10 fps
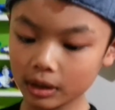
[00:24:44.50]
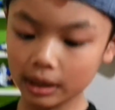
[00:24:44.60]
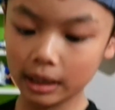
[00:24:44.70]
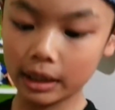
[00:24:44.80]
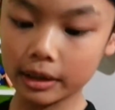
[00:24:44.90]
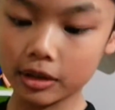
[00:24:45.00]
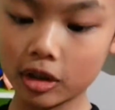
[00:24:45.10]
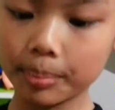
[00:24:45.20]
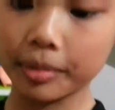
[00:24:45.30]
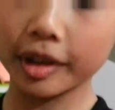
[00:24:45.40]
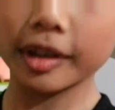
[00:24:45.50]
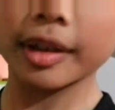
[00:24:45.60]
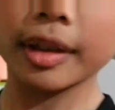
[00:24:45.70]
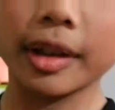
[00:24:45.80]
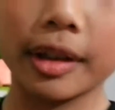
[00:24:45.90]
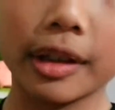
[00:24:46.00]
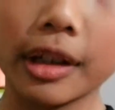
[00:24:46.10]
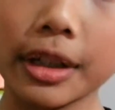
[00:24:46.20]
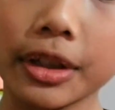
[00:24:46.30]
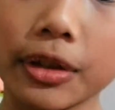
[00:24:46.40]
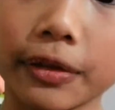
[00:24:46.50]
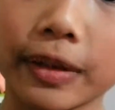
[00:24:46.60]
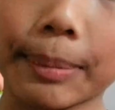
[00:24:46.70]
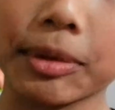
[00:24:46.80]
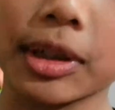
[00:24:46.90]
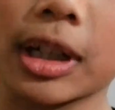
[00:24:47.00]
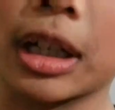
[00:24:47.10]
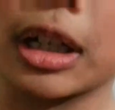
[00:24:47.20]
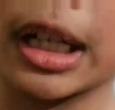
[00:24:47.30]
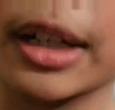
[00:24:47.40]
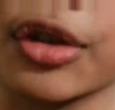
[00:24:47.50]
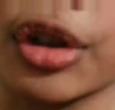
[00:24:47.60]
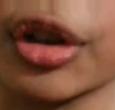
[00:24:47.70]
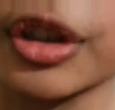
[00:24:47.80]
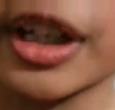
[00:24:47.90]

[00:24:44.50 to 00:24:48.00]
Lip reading: And at the top bit, these two flaps are interlocked